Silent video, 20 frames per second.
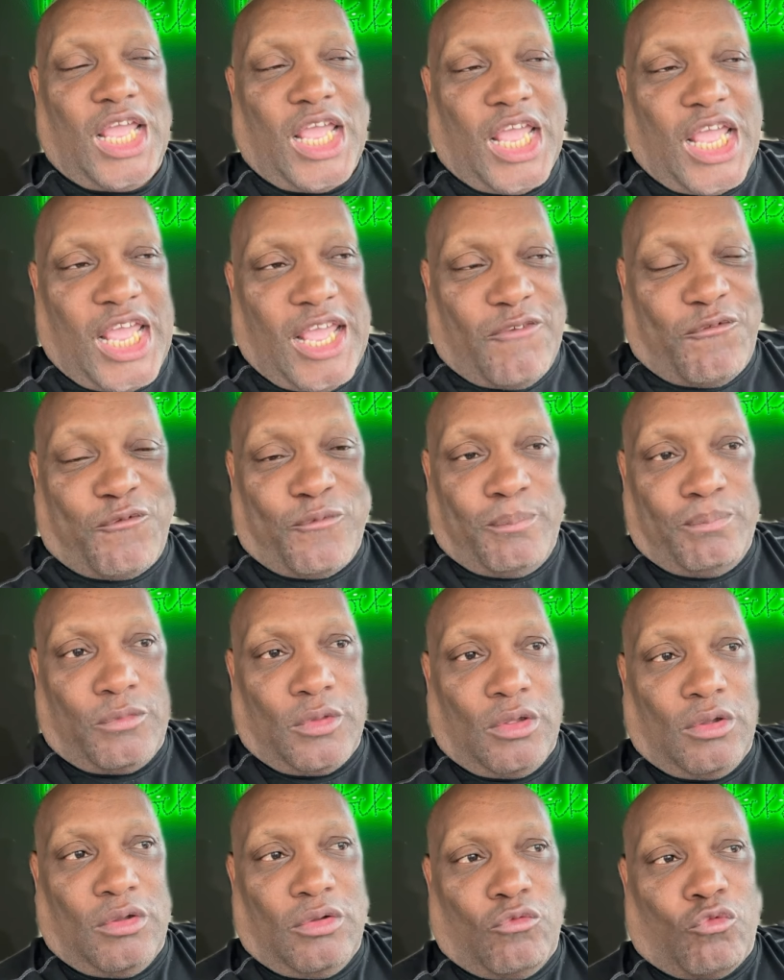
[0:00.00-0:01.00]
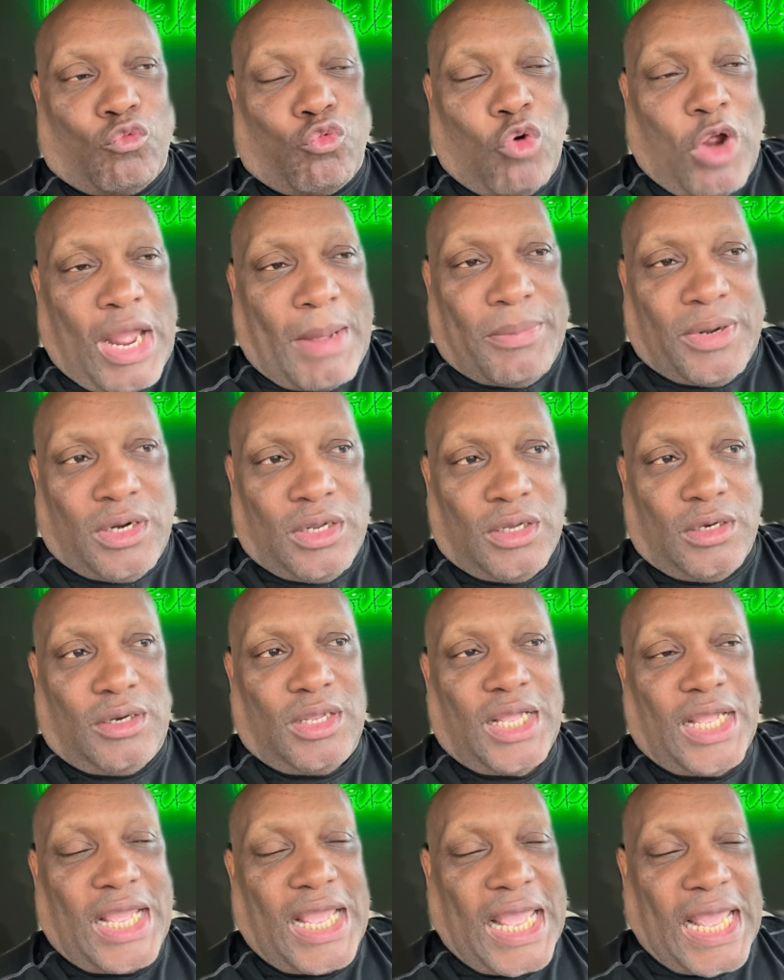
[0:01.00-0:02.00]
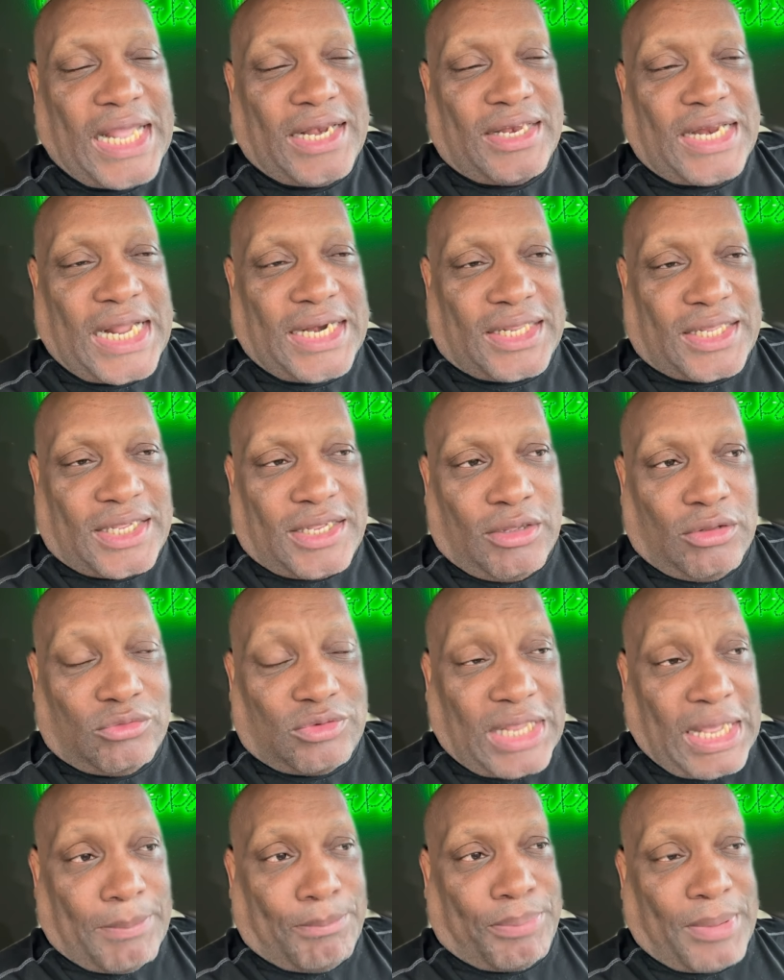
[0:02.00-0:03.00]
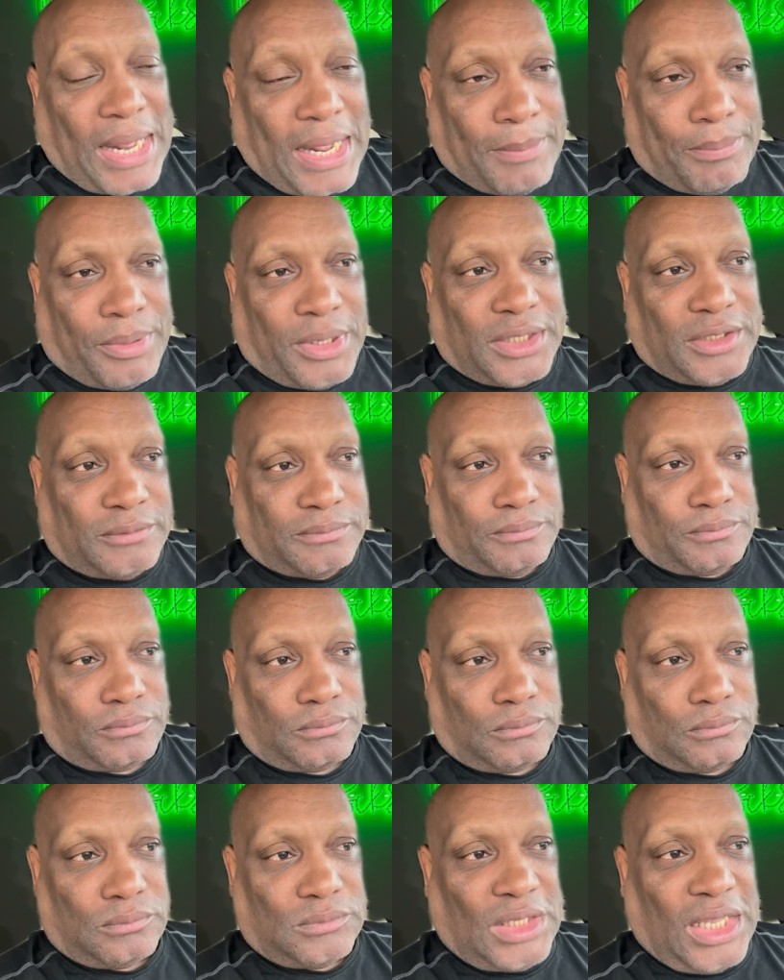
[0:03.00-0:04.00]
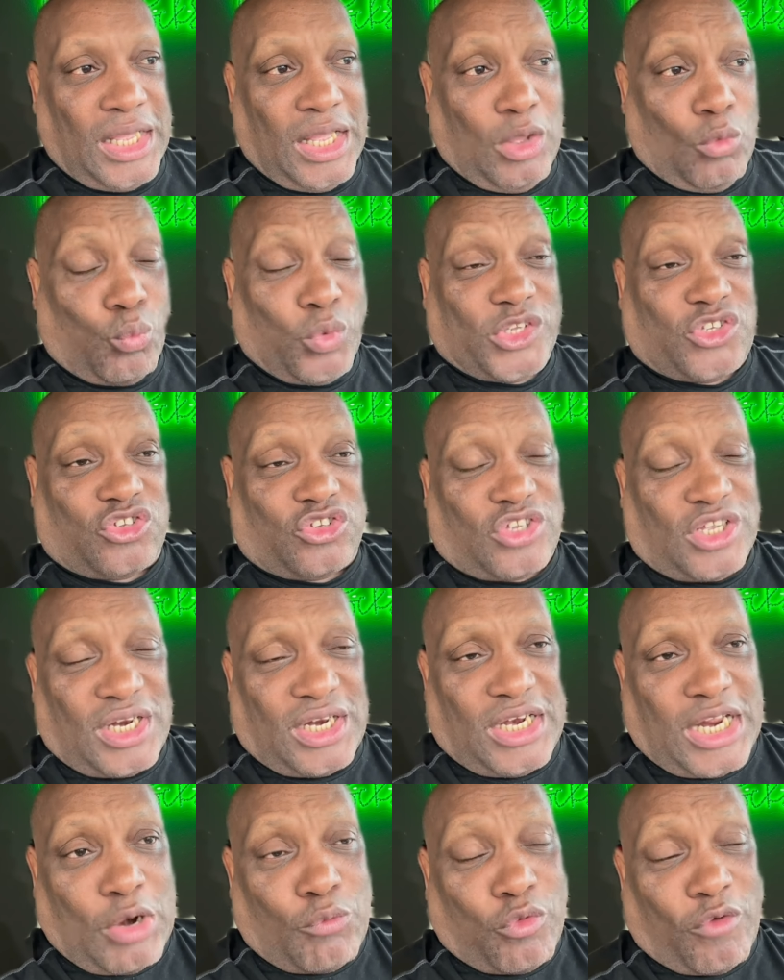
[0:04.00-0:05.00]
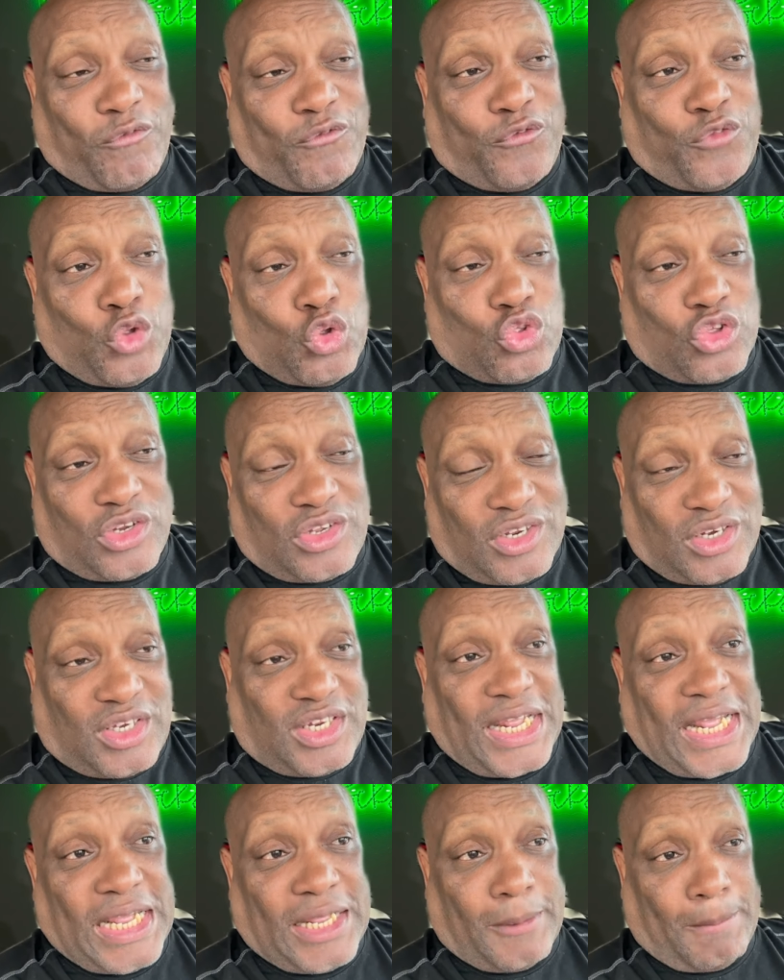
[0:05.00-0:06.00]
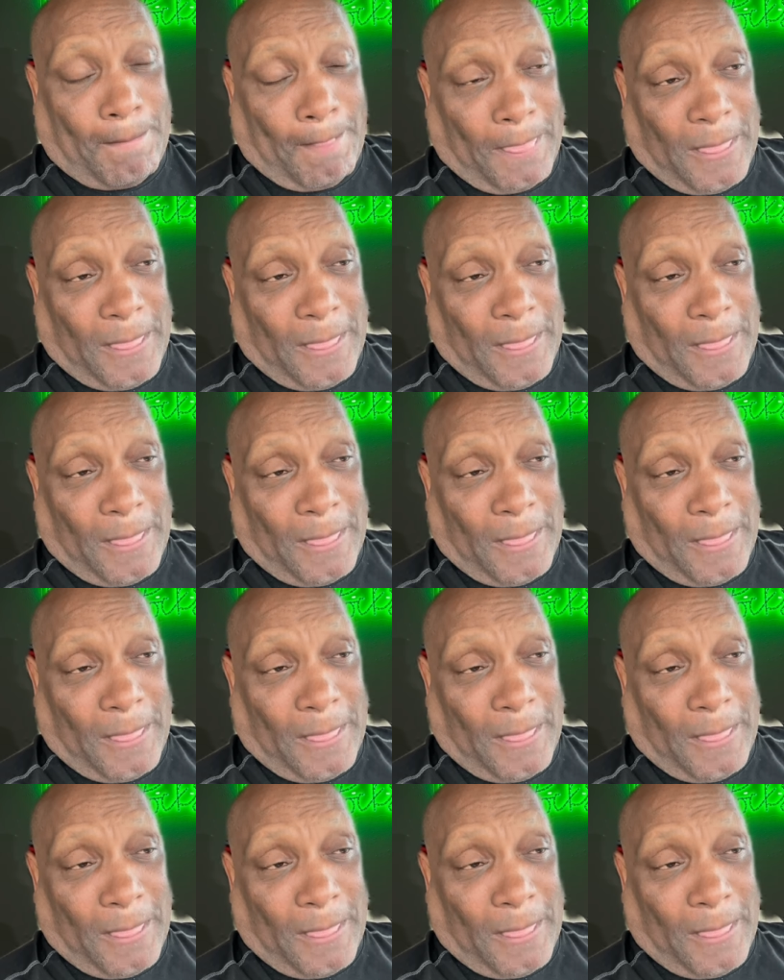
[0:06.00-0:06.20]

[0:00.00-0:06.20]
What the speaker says: If Robinhood had not killed that buy button, with Citadel refusing to take